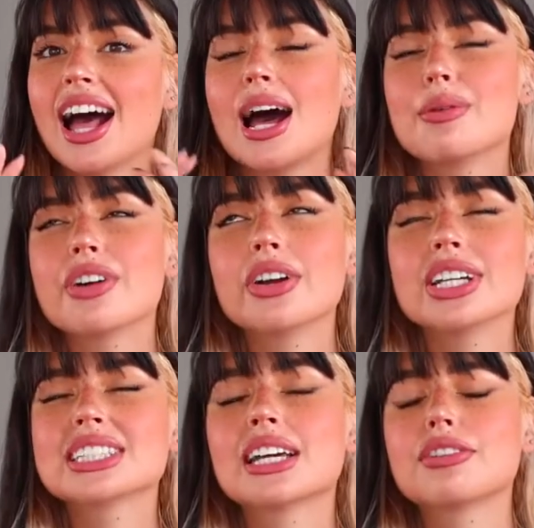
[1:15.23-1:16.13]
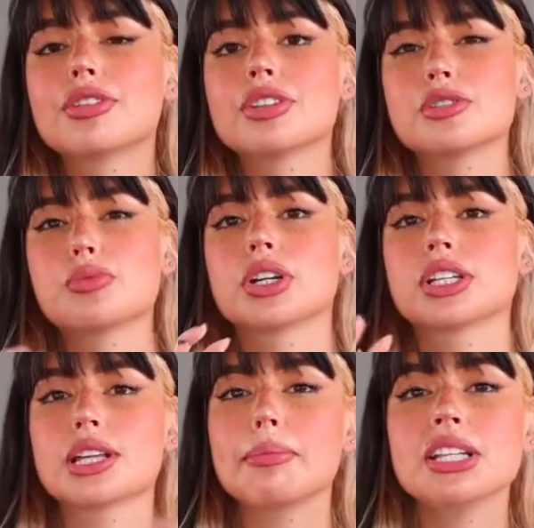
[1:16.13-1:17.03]
I'm very excited for this one
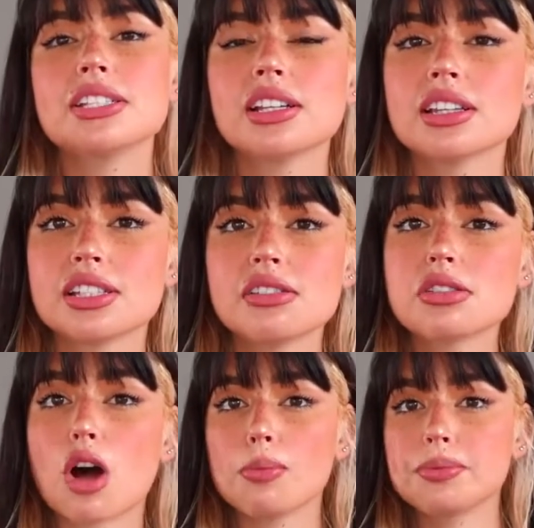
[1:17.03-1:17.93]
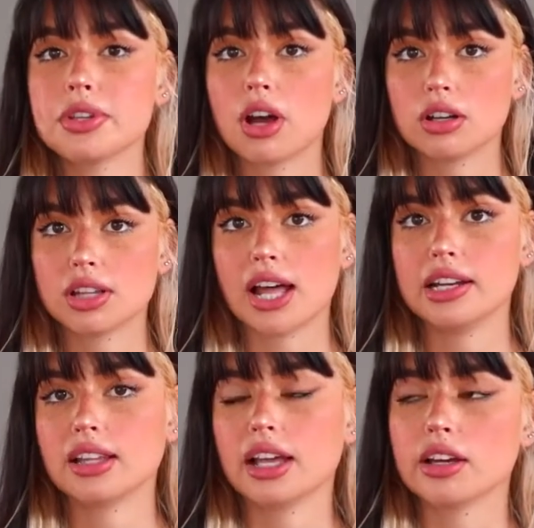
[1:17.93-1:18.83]
because I've been seeing these tops
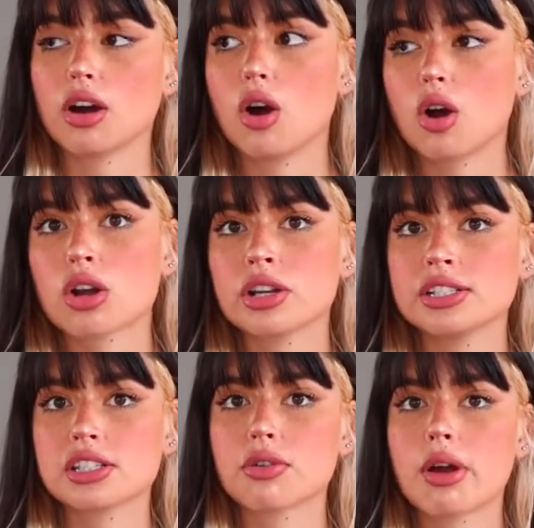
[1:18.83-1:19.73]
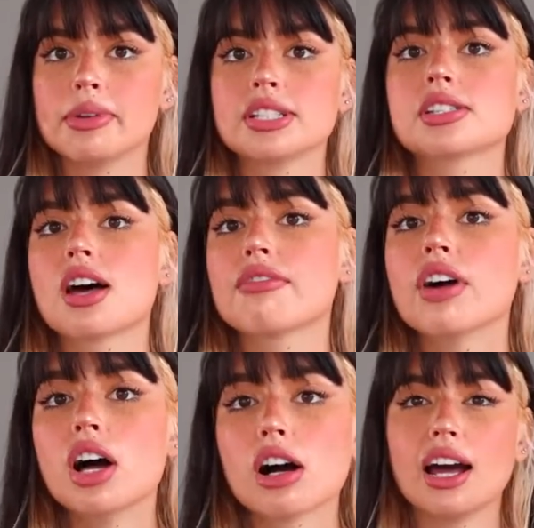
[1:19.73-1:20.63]
online, like on Instagram and stuff.